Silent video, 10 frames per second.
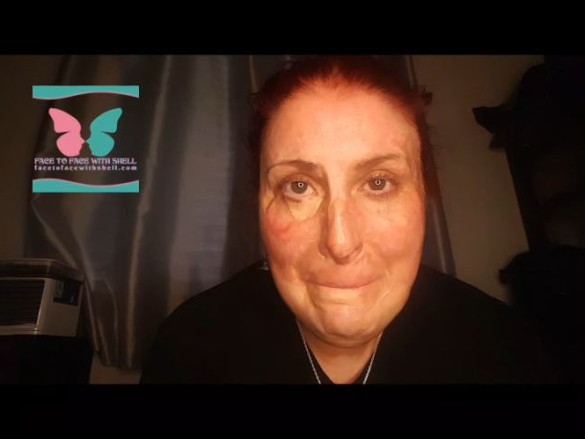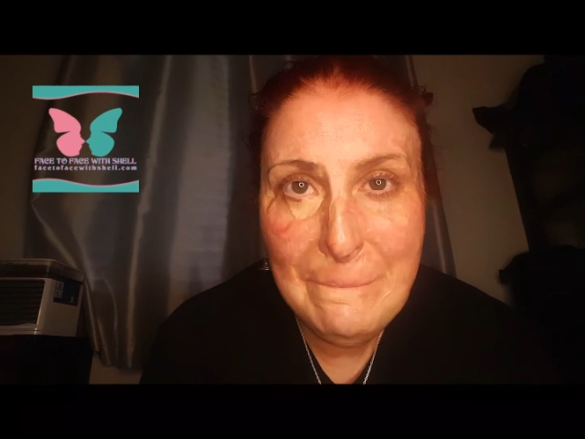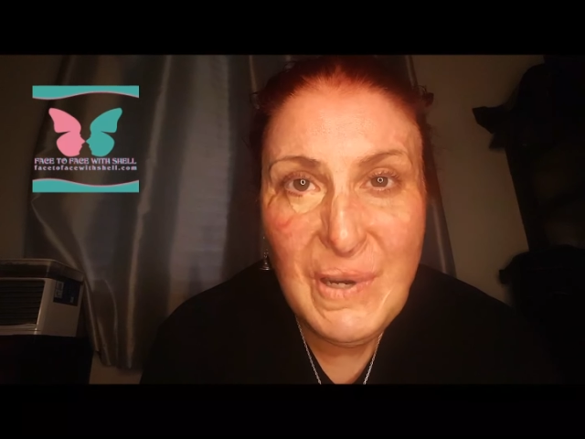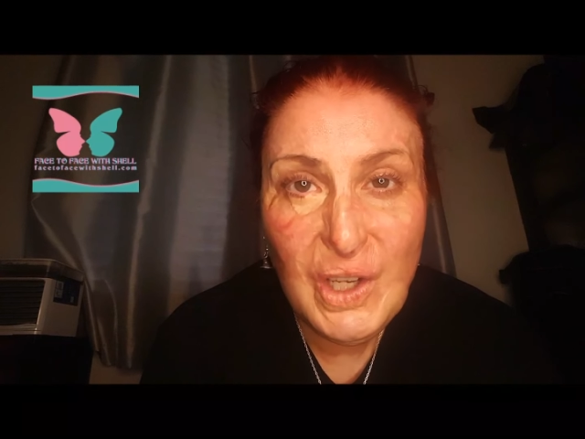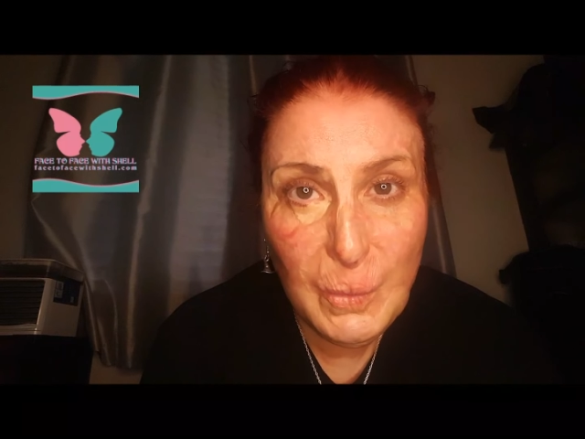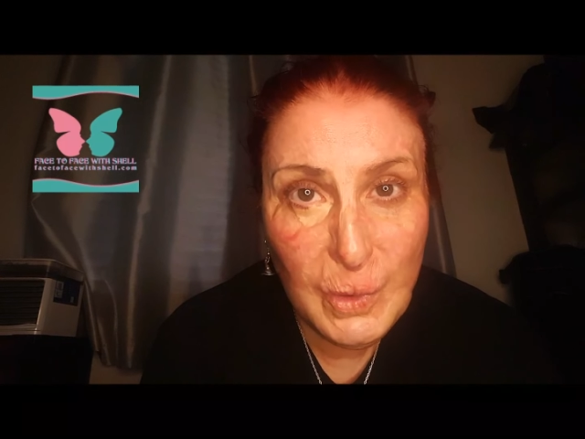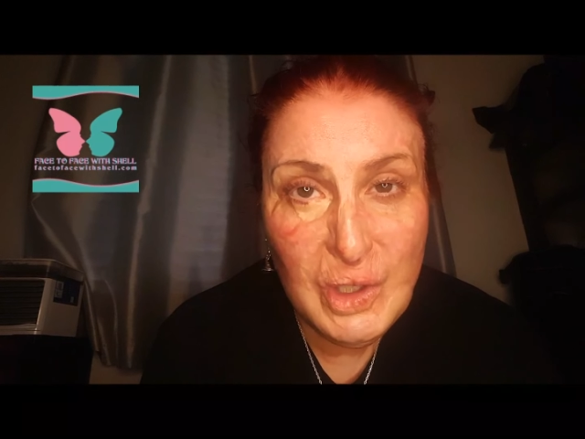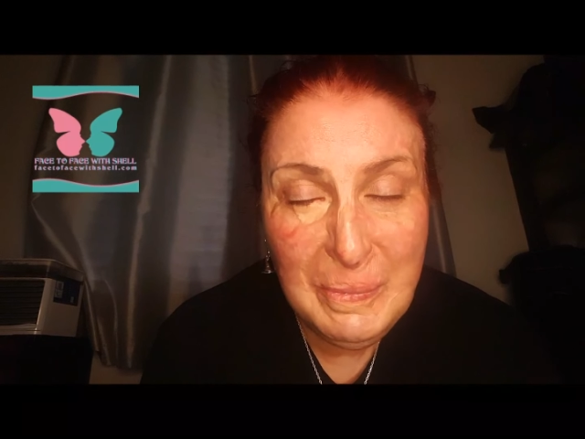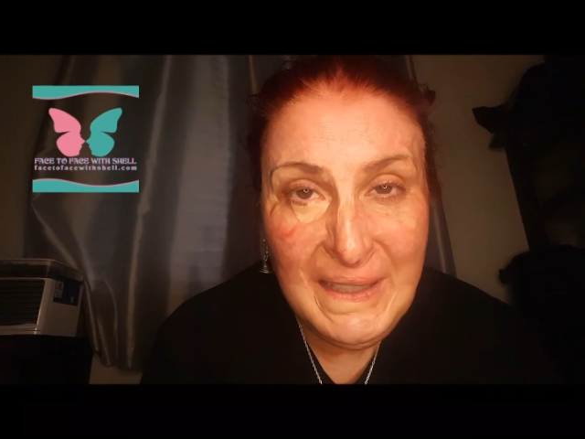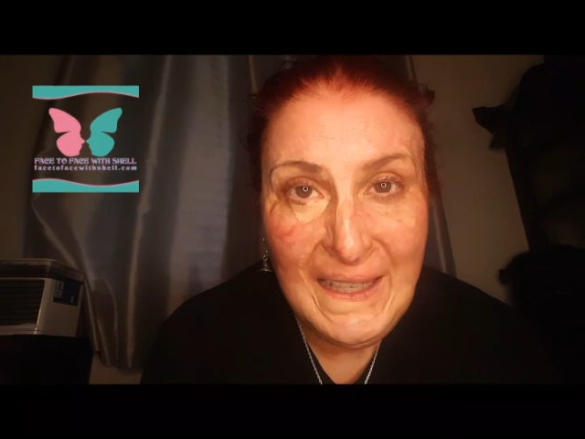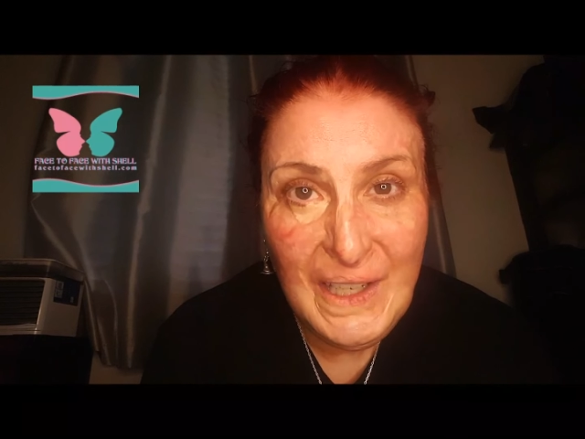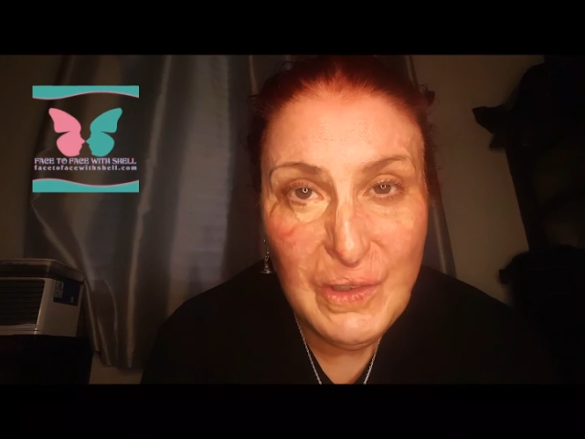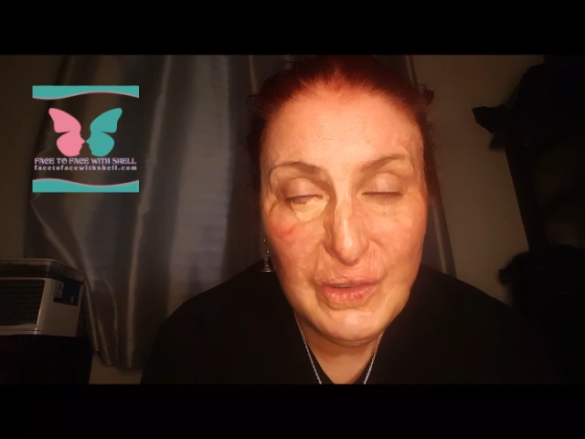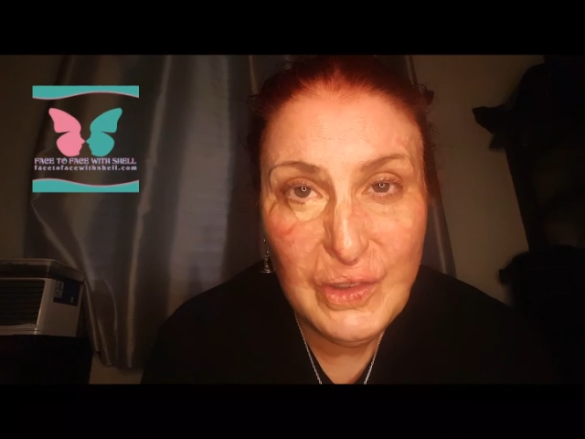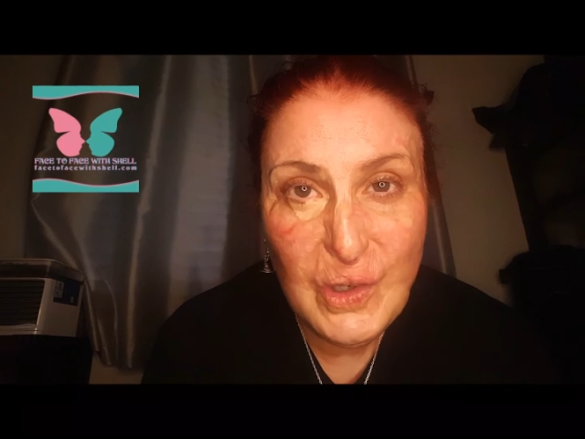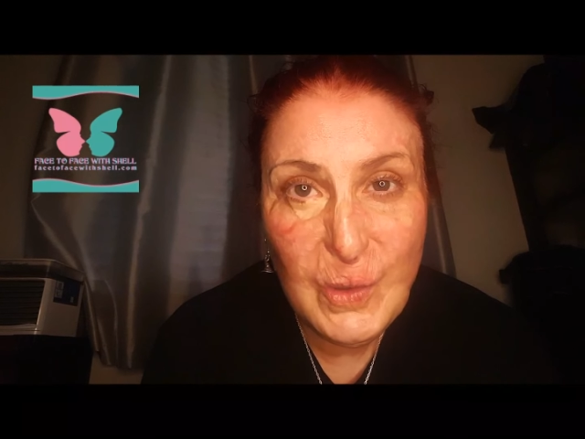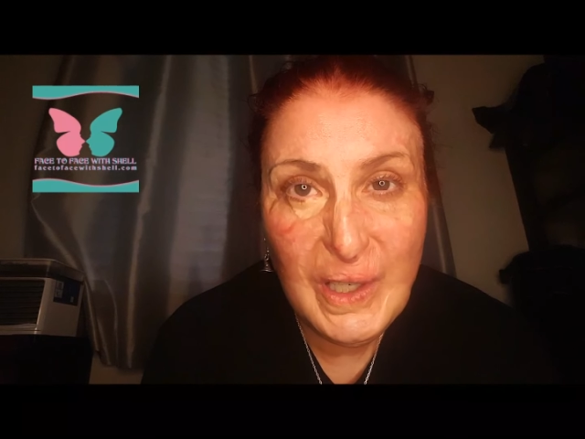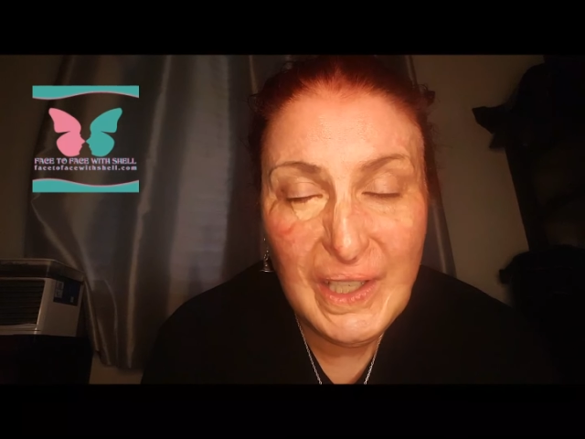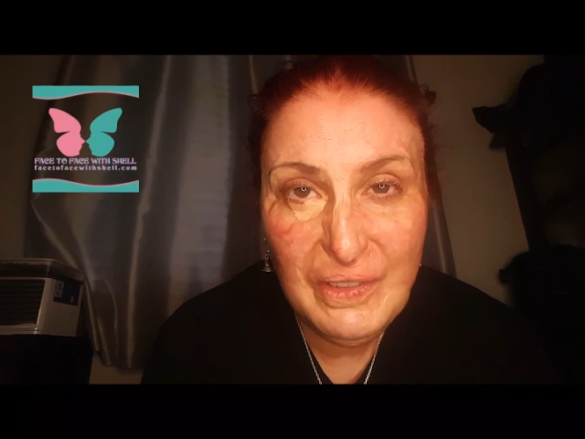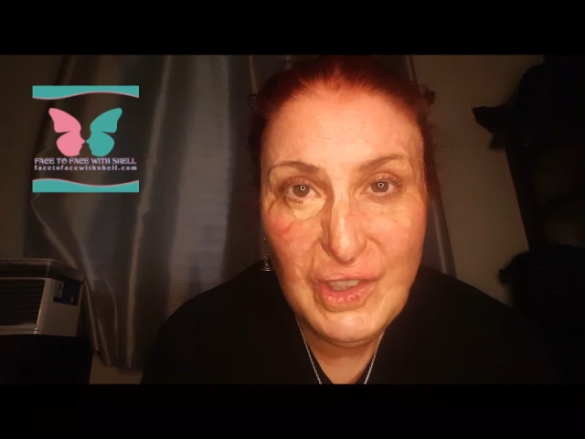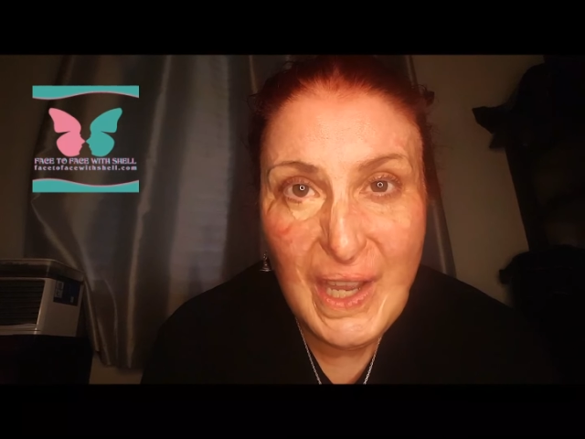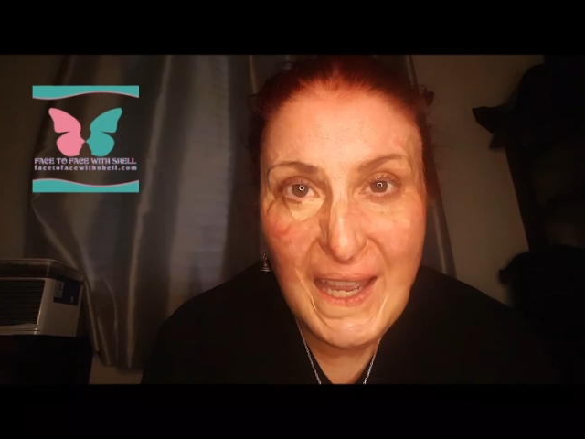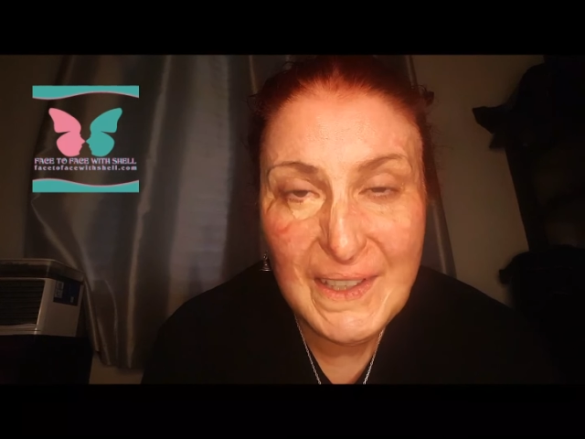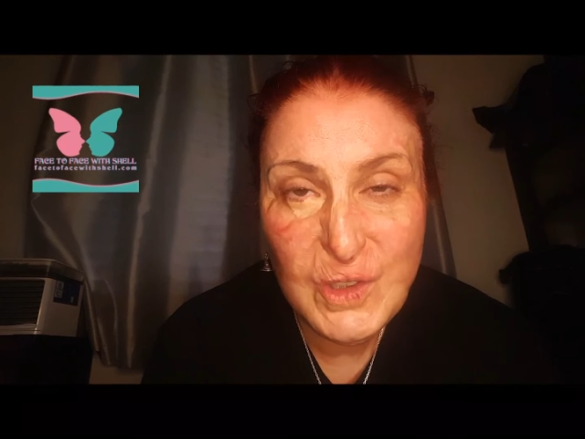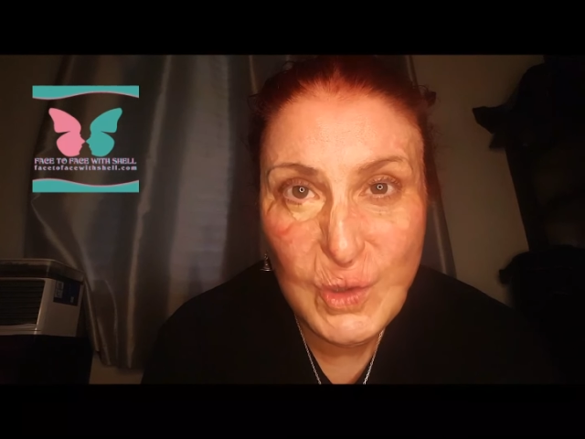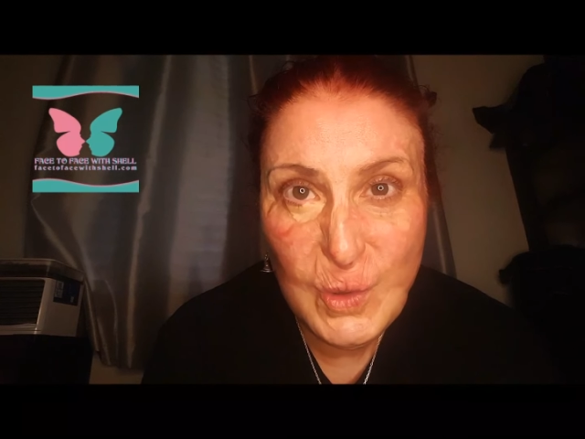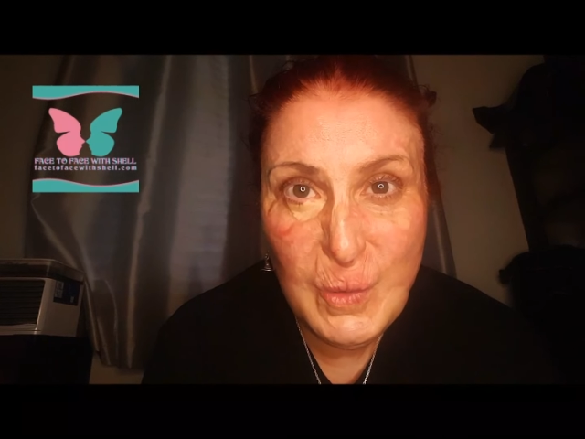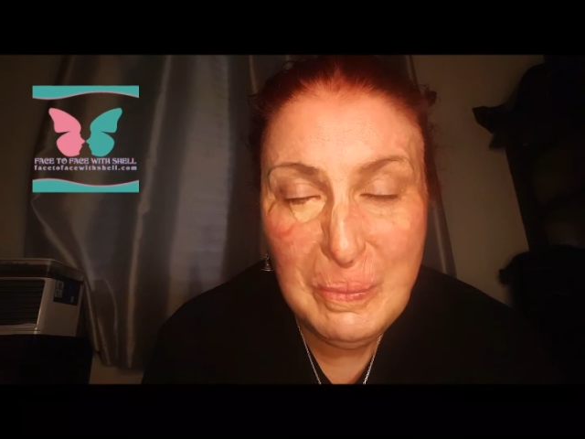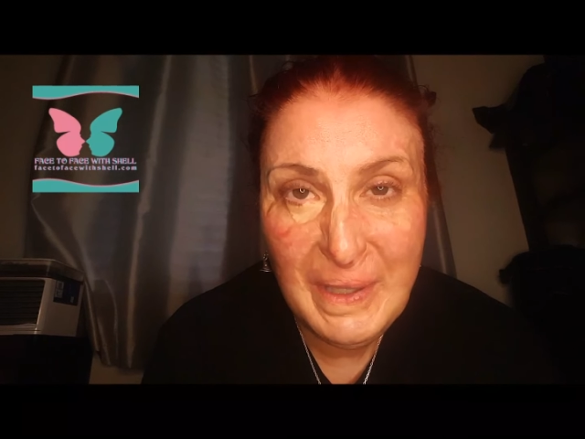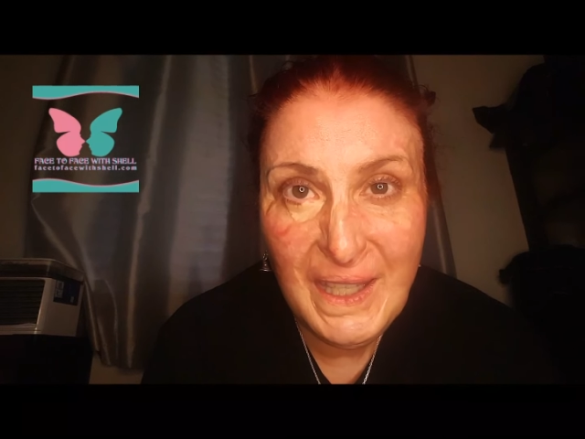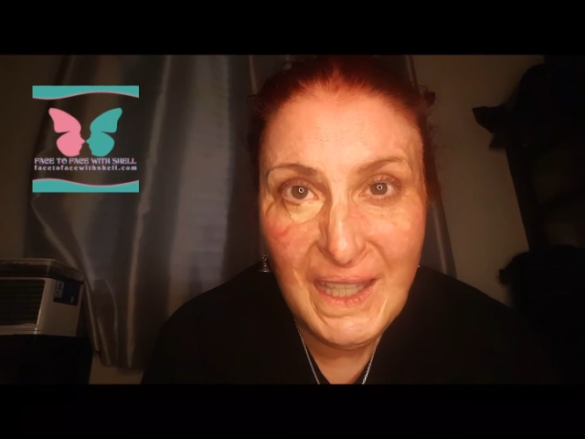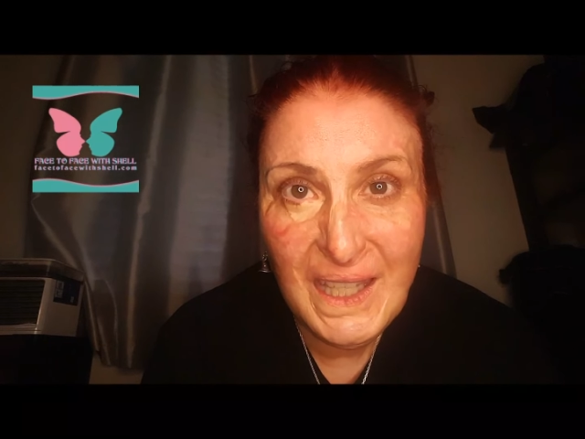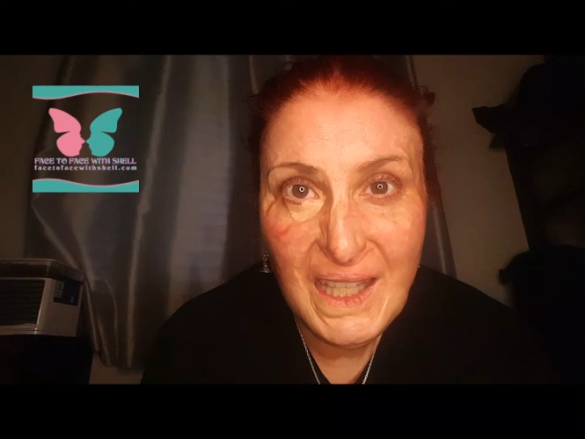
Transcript: but it would have been helpful if you had told me.